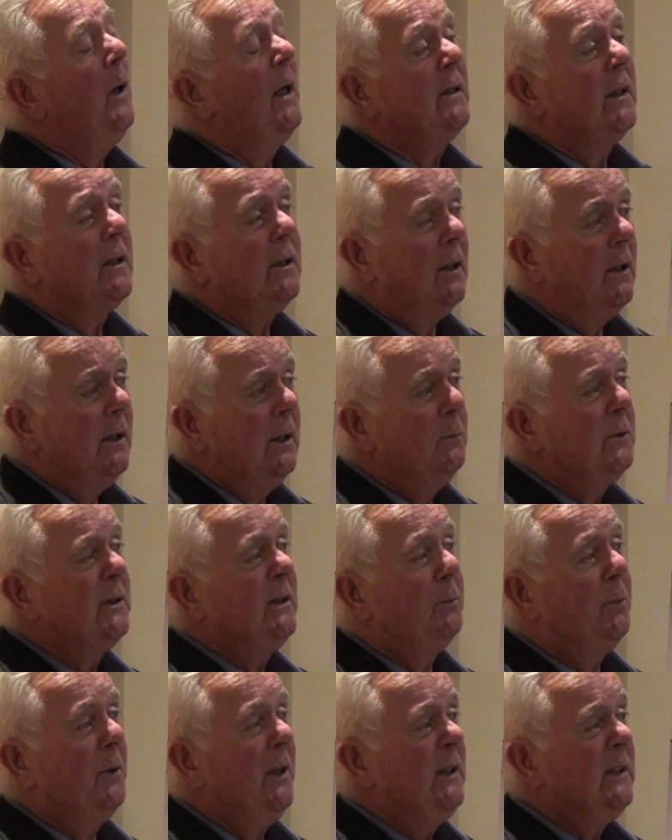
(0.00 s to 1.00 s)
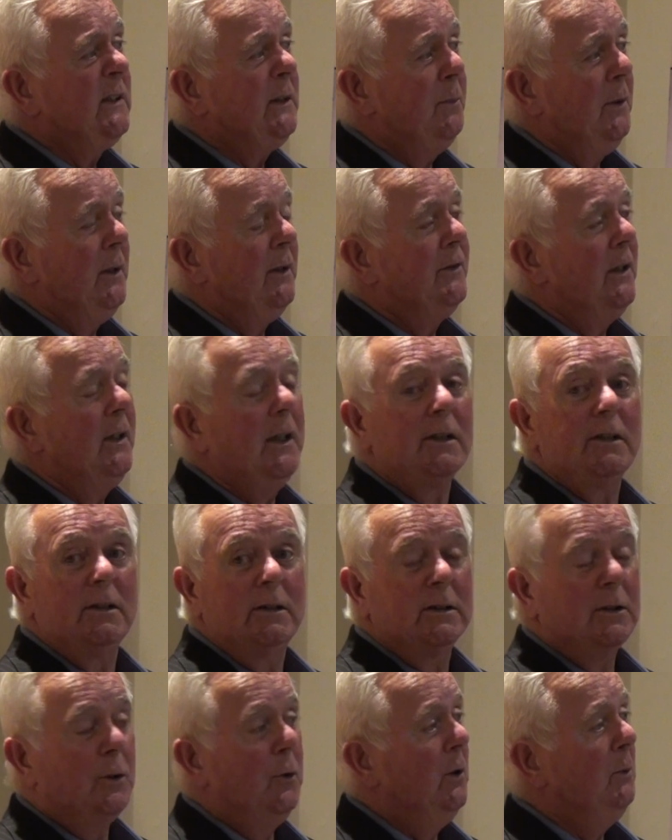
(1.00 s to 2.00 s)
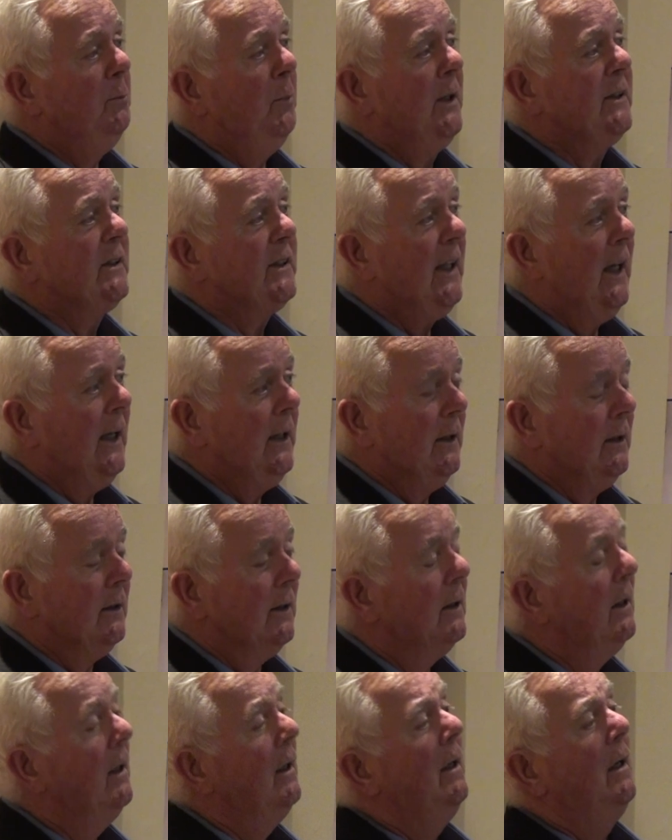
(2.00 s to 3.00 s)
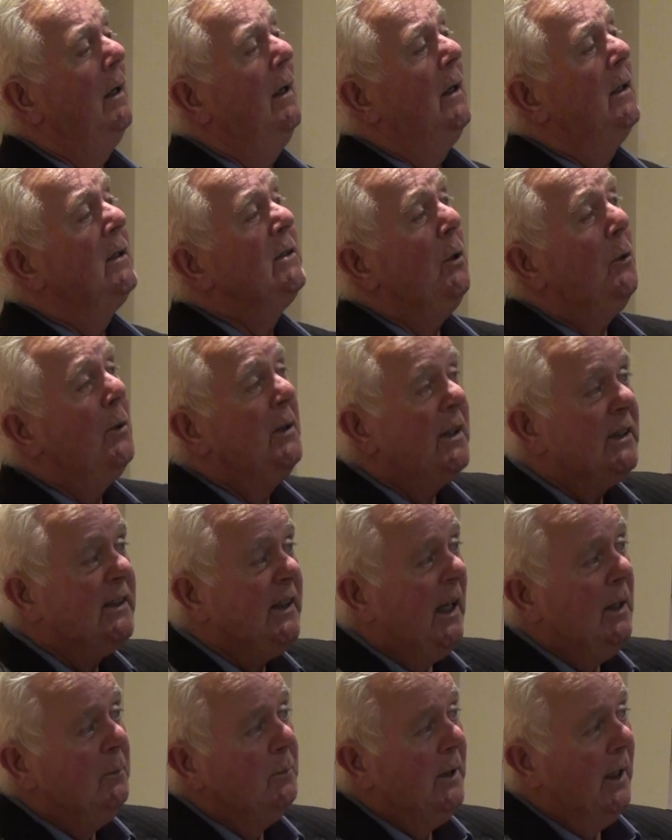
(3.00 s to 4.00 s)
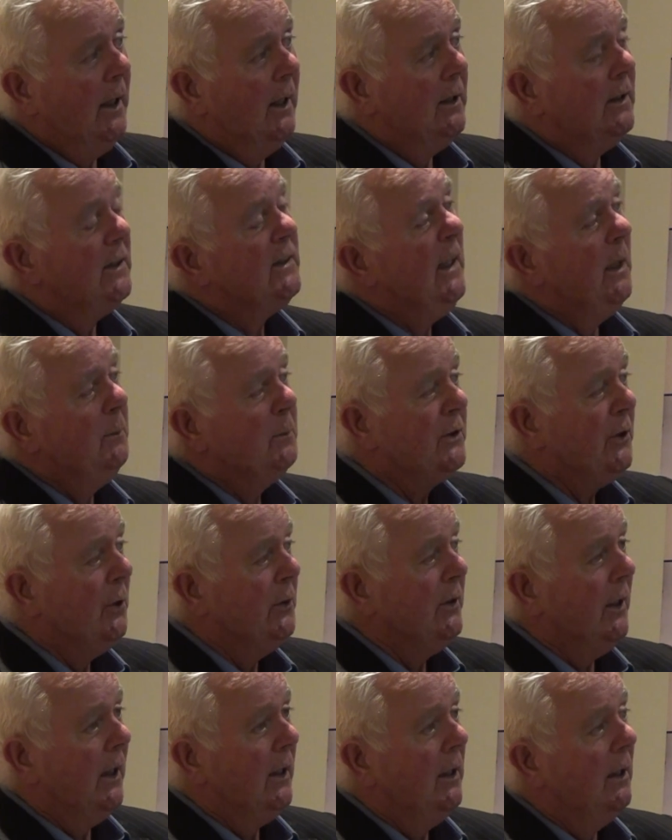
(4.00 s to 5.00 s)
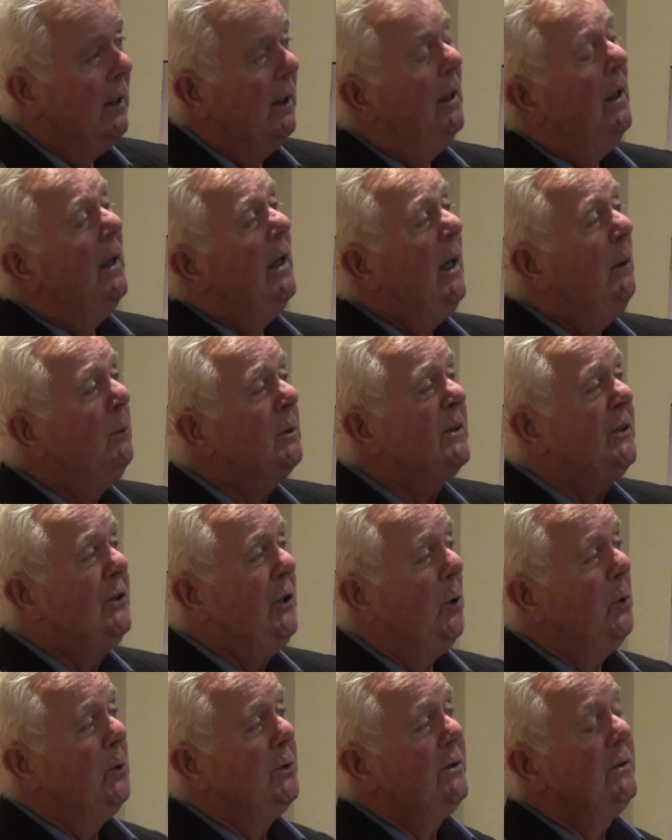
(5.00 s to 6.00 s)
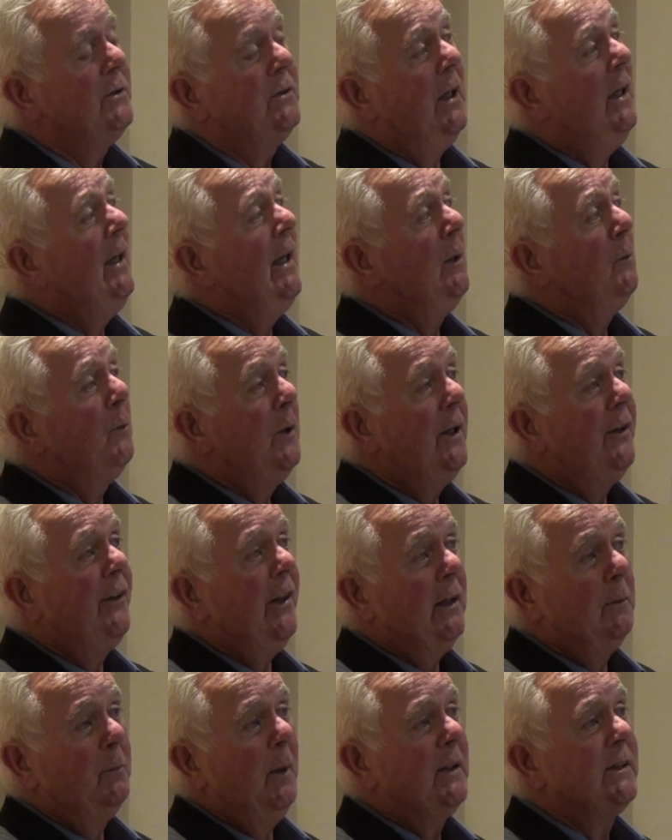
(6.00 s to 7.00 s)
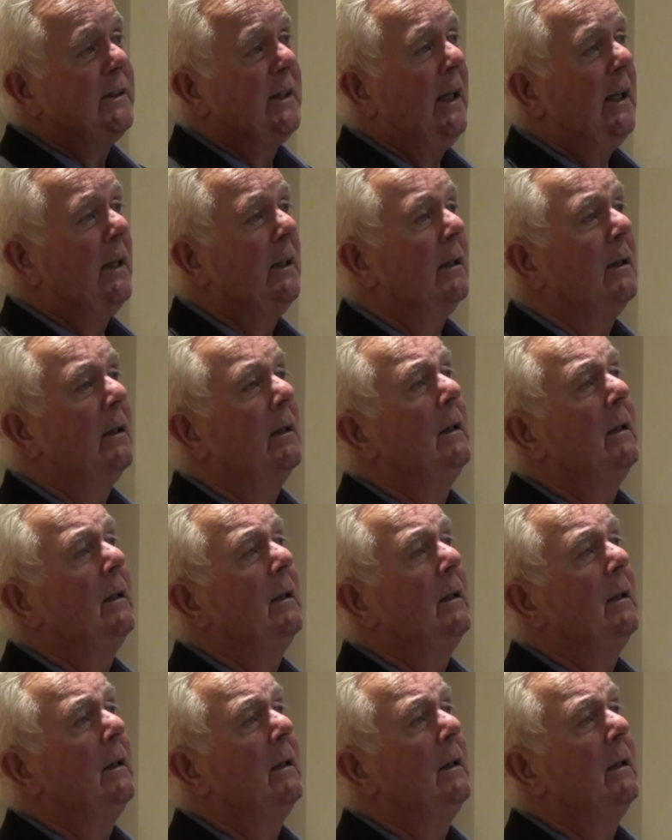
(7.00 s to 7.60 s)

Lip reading: at the time was the principal of the National School in Balscadden. So on the same day, the same Sunday, he was chosen to lay a wreath in Balscadden.